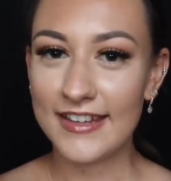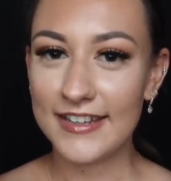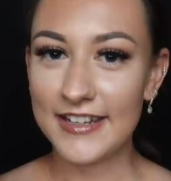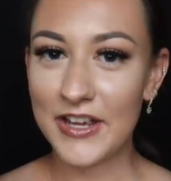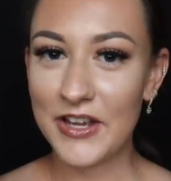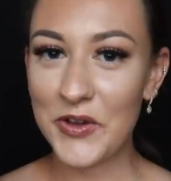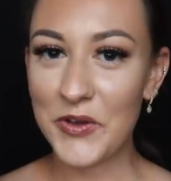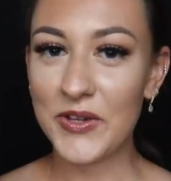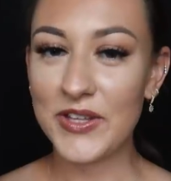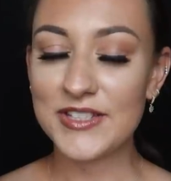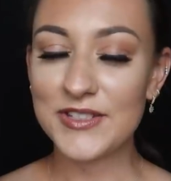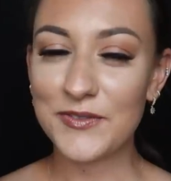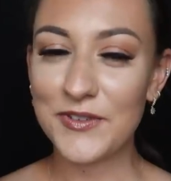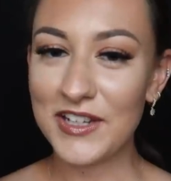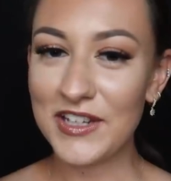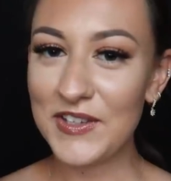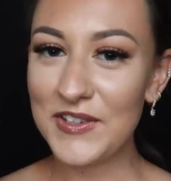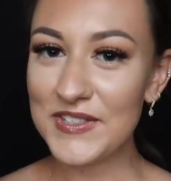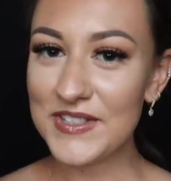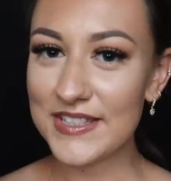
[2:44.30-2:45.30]
Now, it's
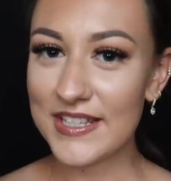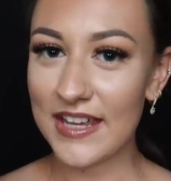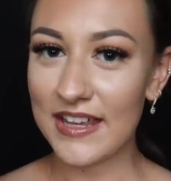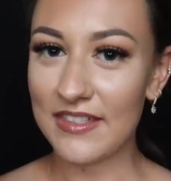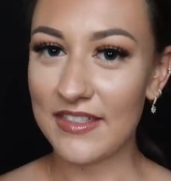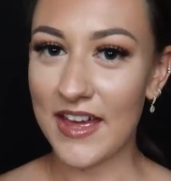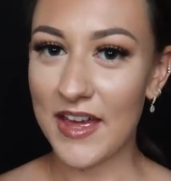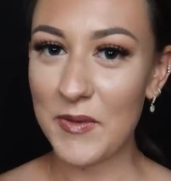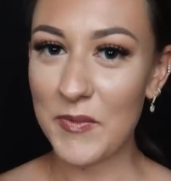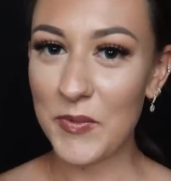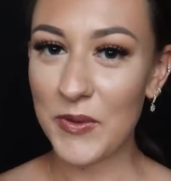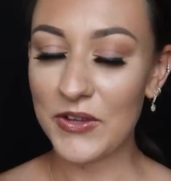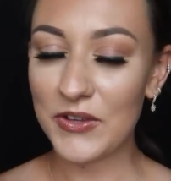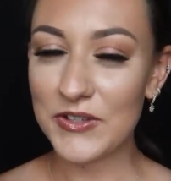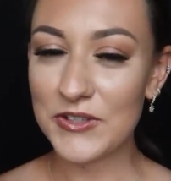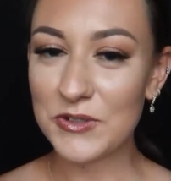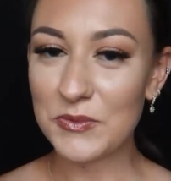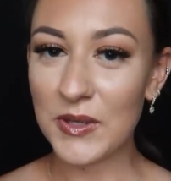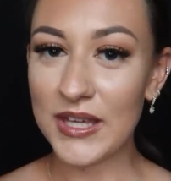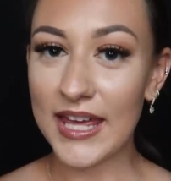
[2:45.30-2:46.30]
funny you say that
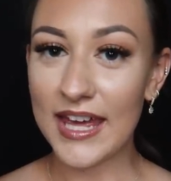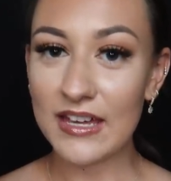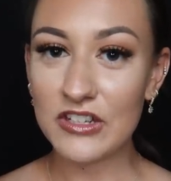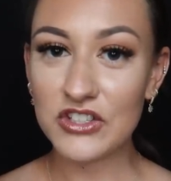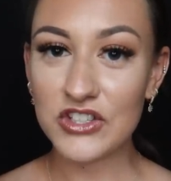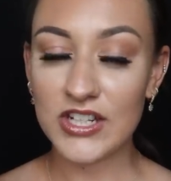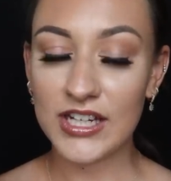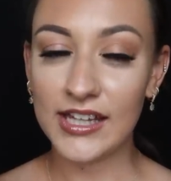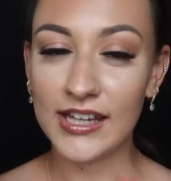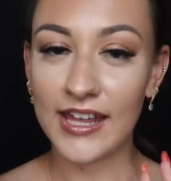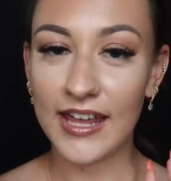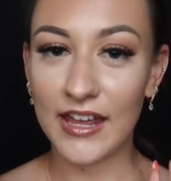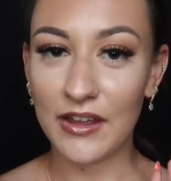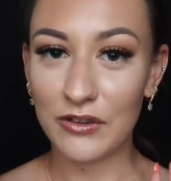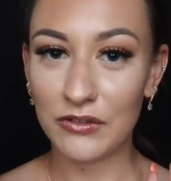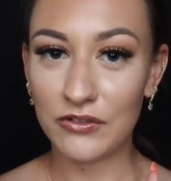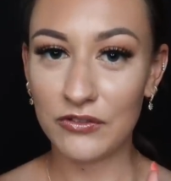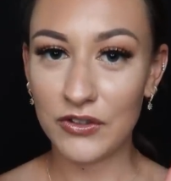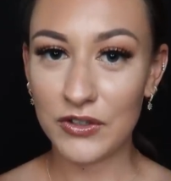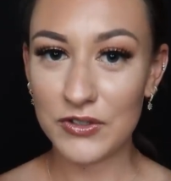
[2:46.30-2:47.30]
because we actually have